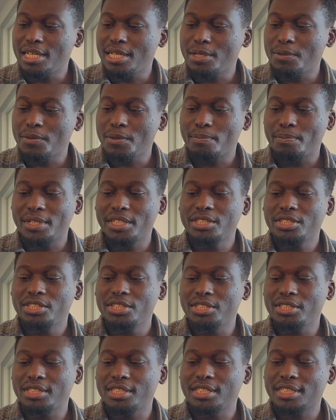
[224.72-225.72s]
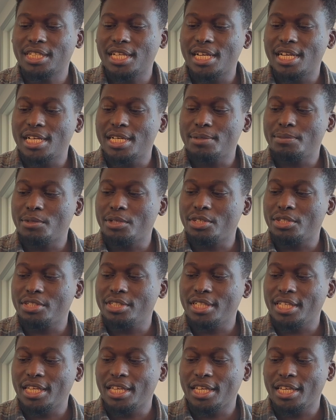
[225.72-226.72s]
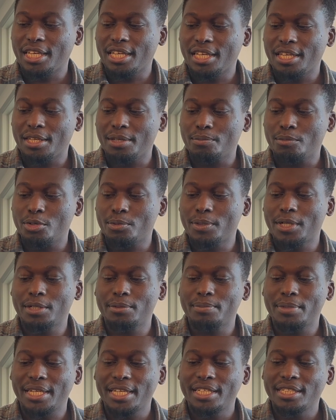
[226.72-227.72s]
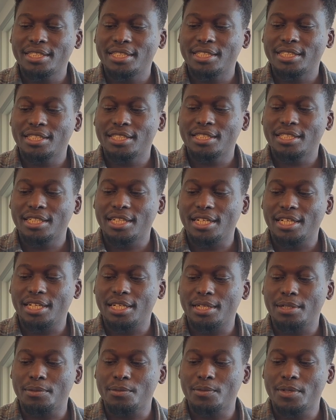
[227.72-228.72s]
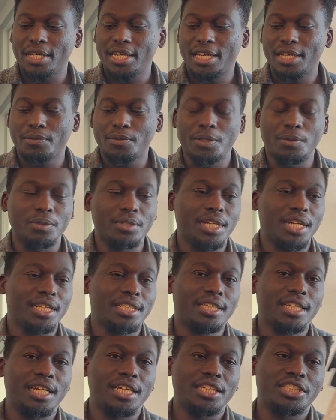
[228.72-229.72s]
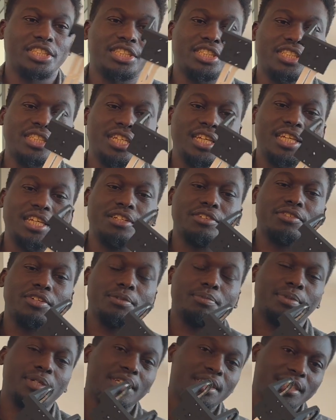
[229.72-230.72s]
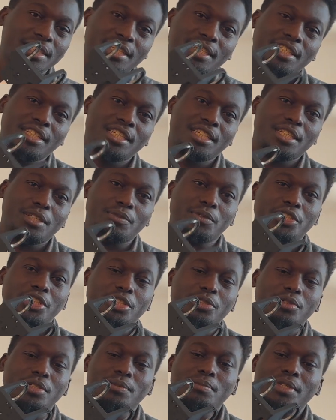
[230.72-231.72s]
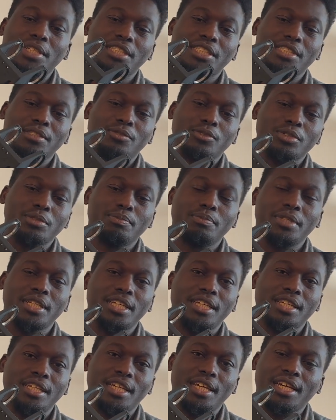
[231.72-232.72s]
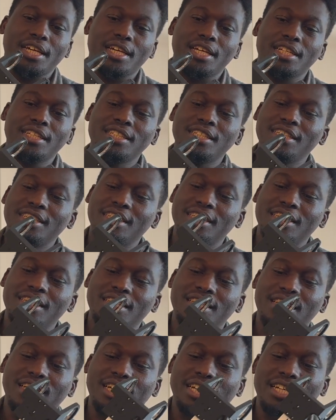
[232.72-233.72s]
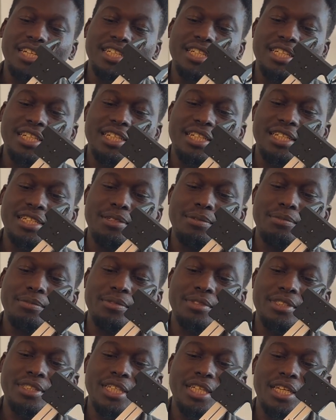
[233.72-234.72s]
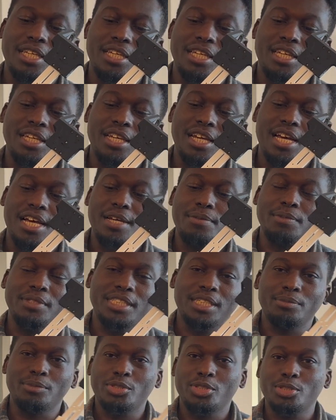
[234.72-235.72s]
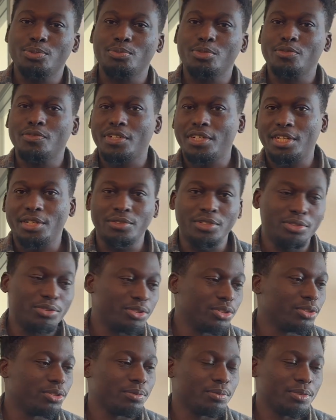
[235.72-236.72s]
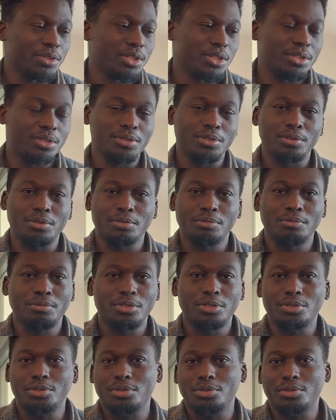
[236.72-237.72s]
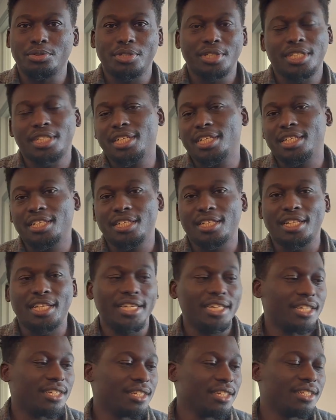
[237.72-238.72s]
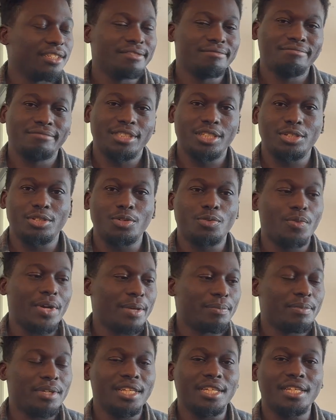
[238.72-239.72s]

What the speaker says: We plan to use this arm on a mobile base where we would attach a gripper, which you would imagine would be a hand. And the arm is able to move around the room to do cleaning, like, wiping the